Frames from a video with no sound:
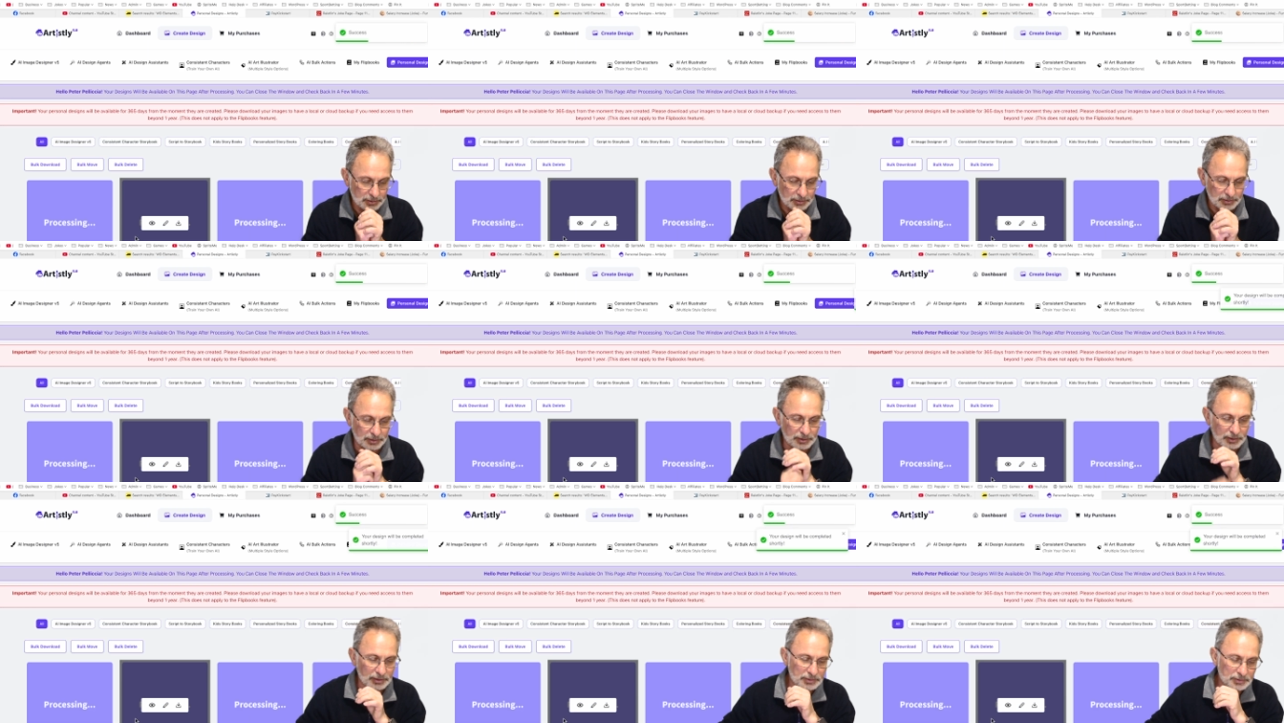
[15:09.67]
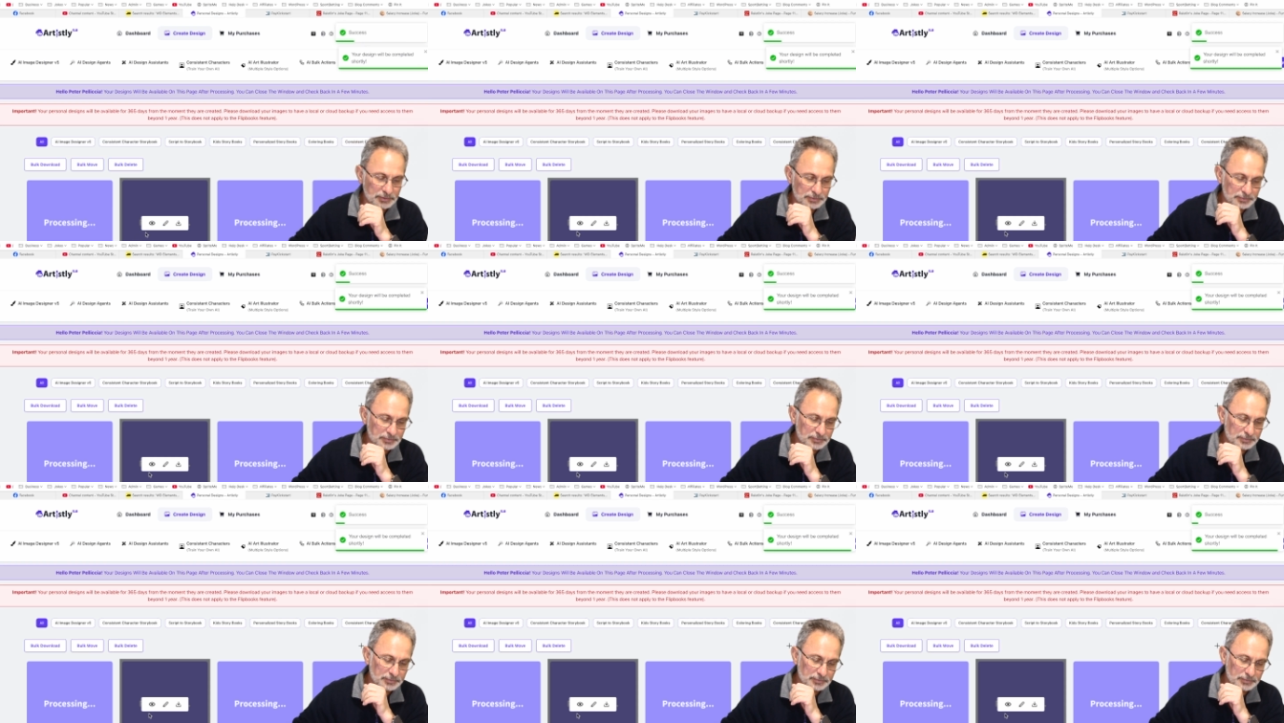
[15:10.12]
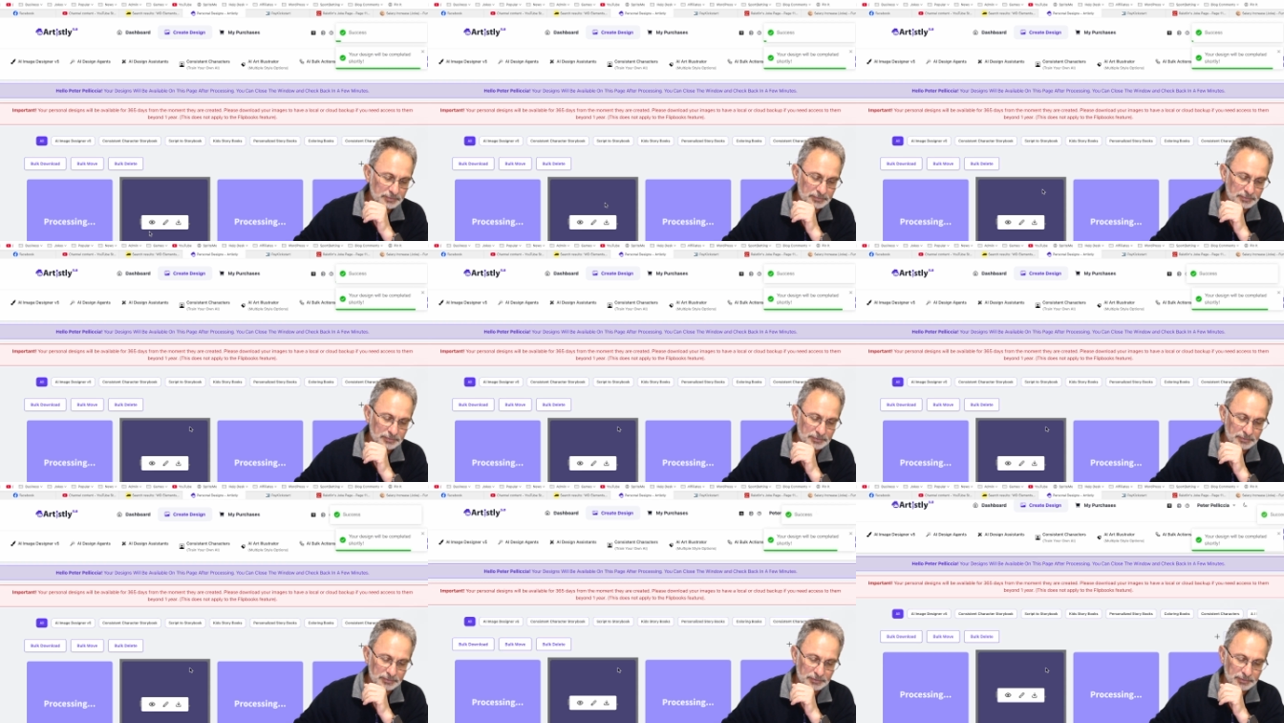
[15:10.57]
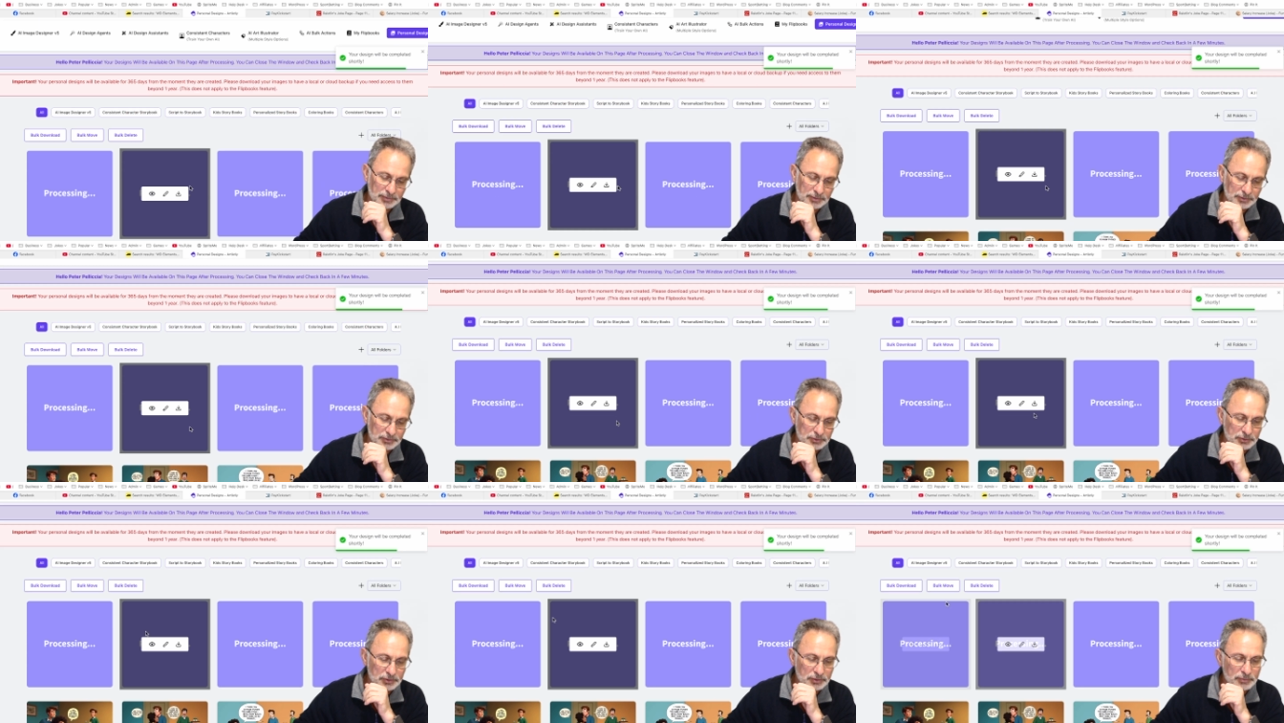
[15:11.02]
Oh,
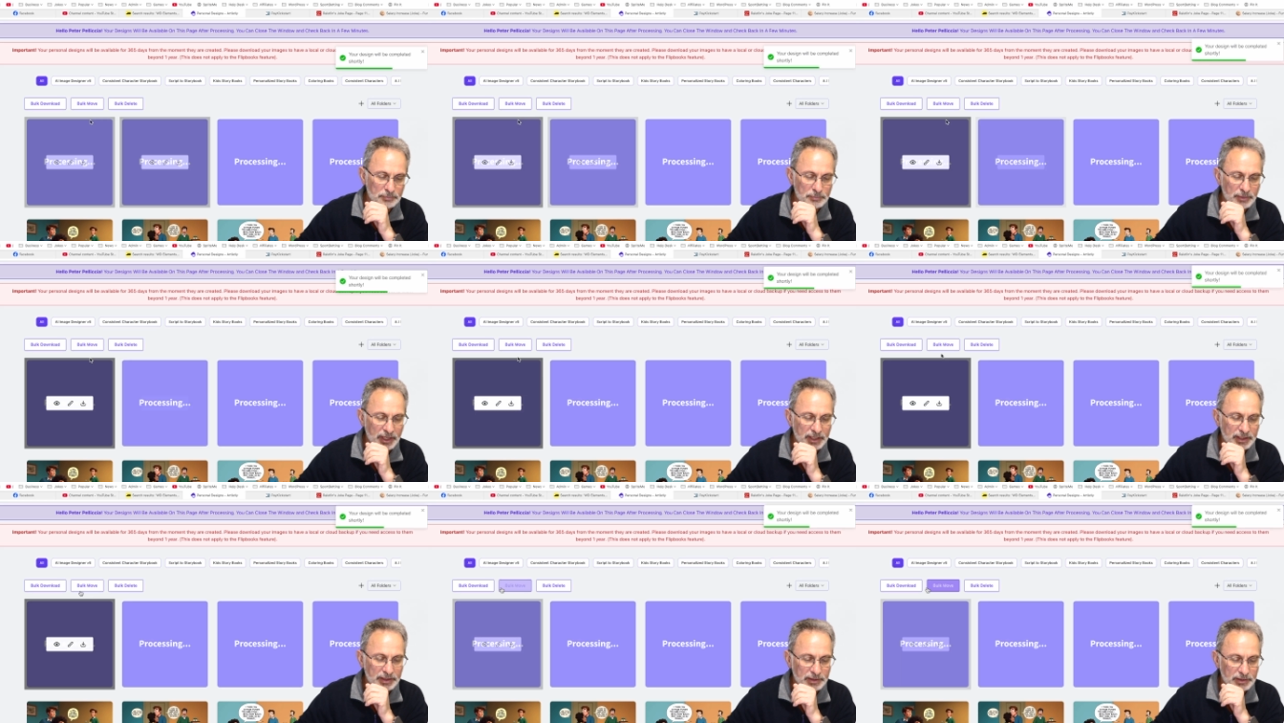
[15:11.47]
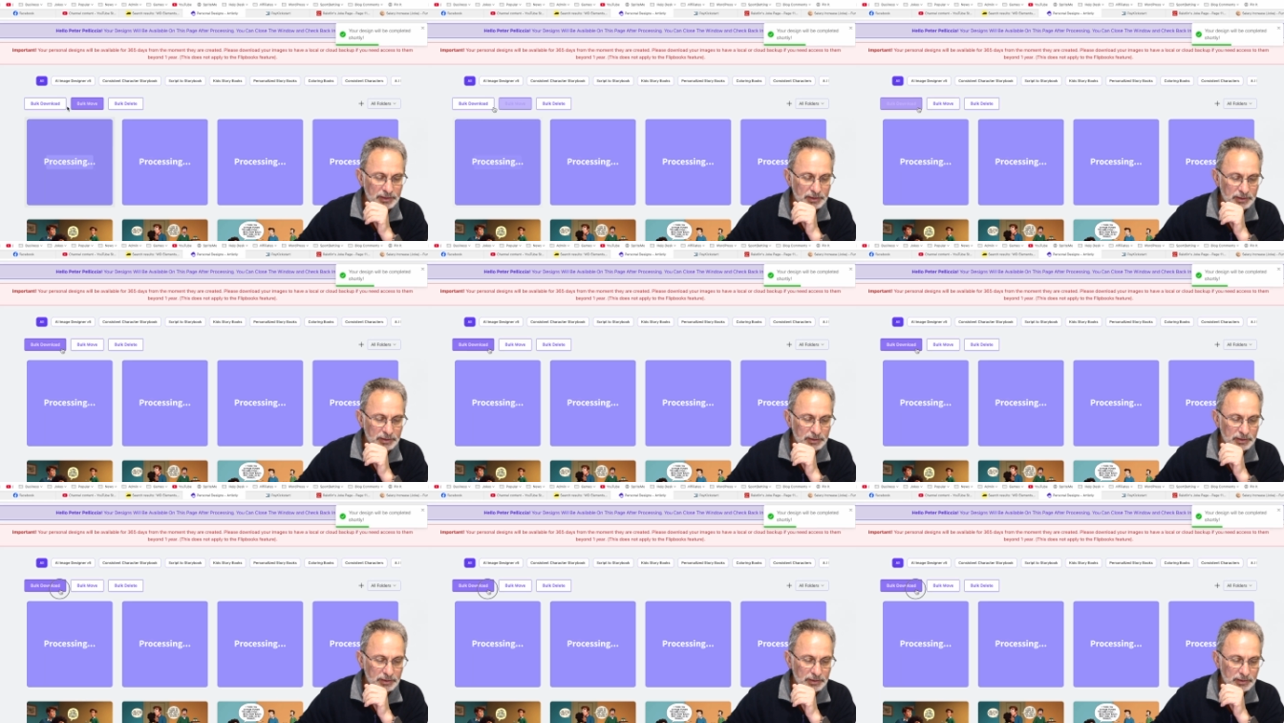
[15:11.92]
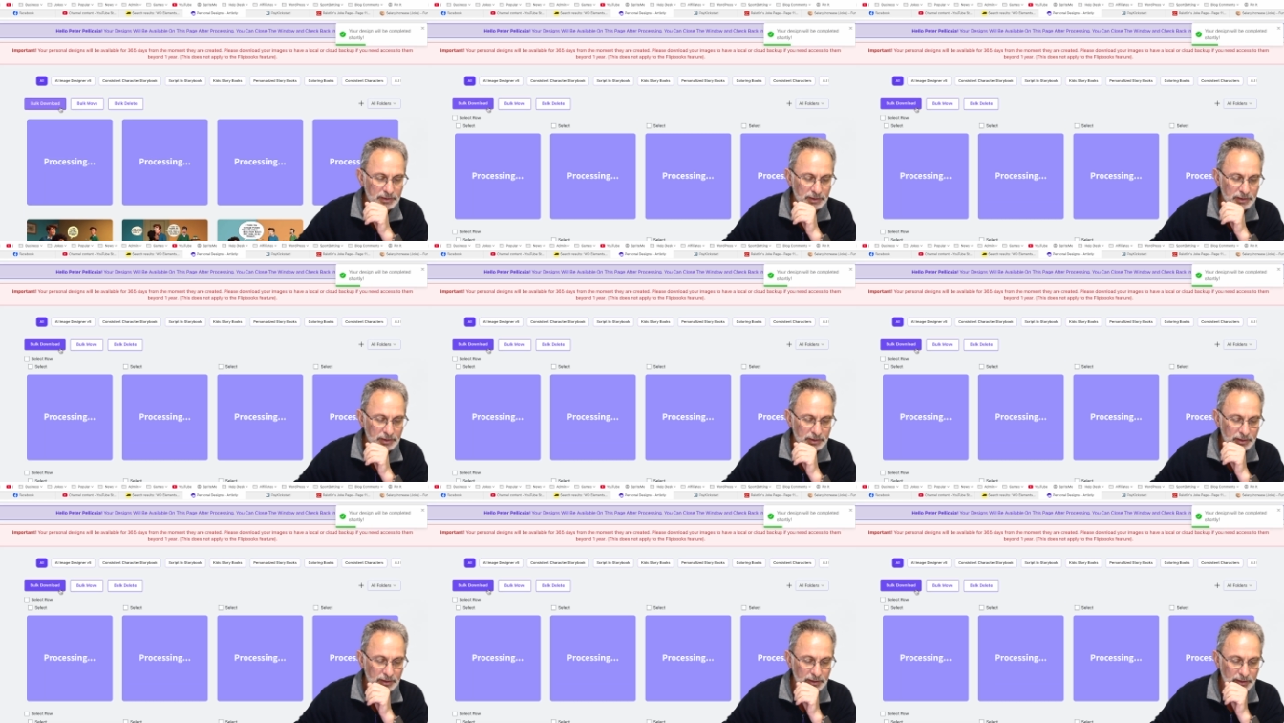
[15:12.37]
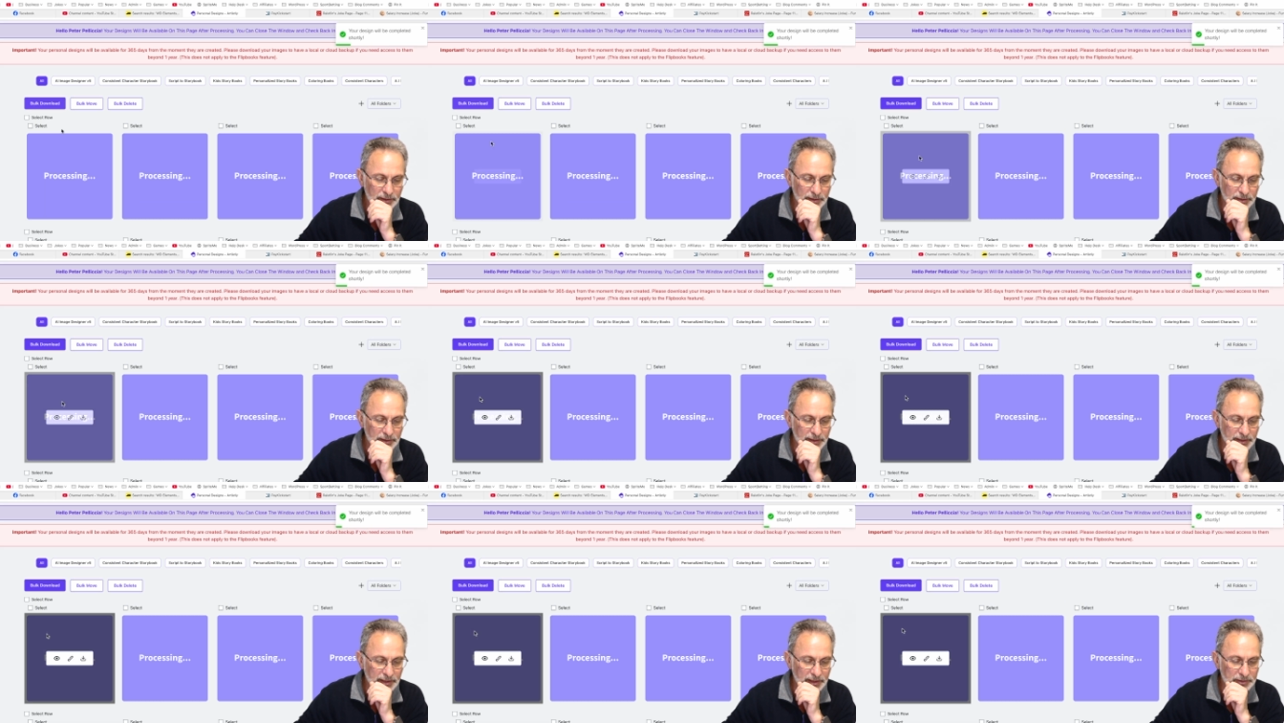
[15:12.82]
should have made,
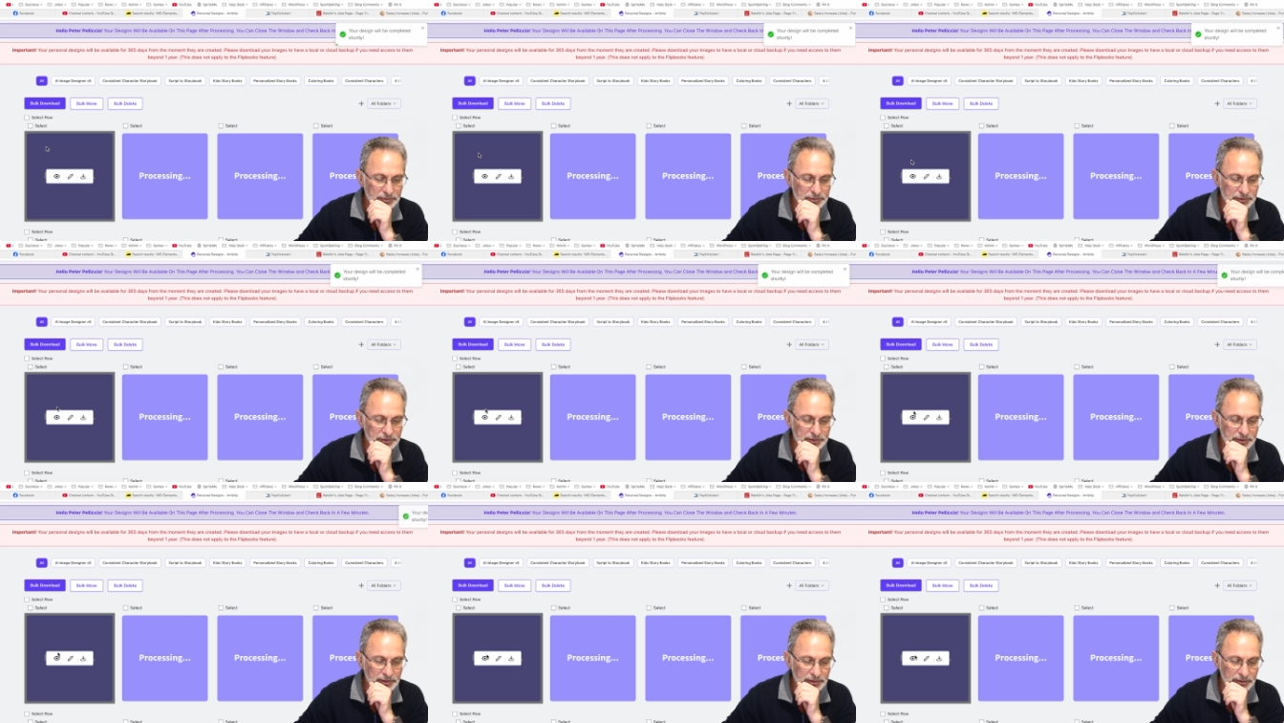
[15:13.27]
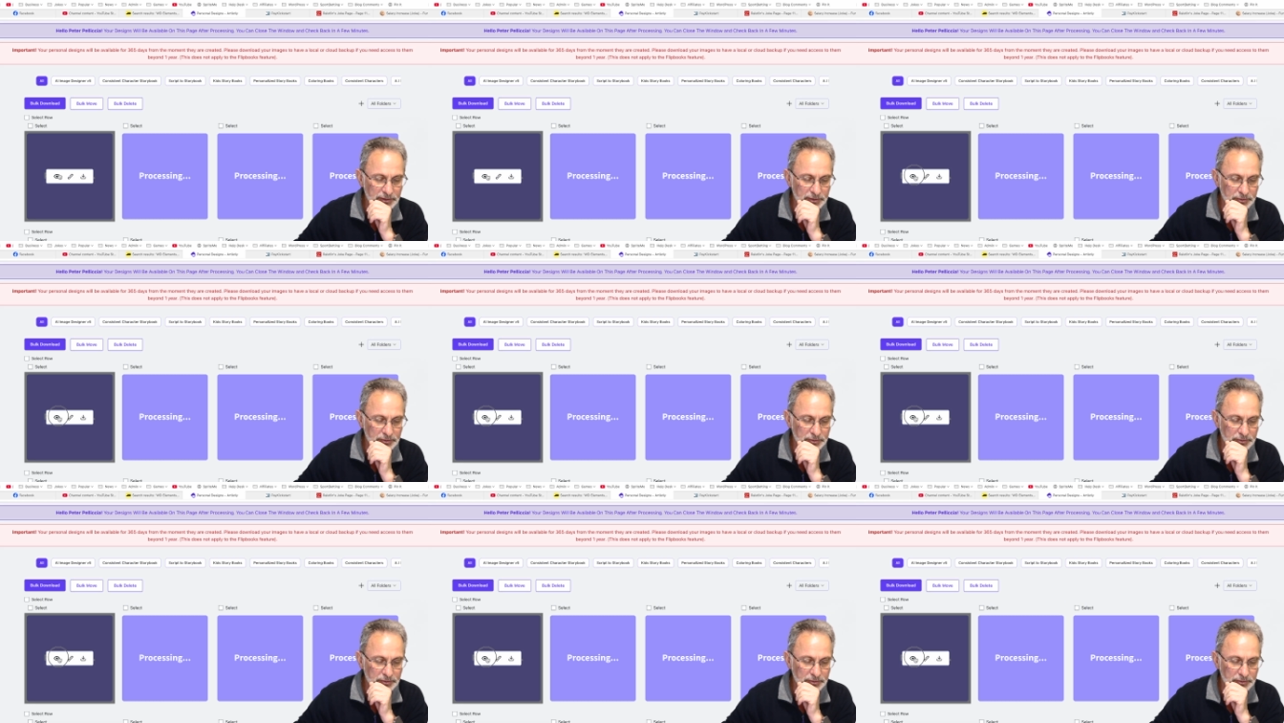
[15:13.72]
okay, it's just gonna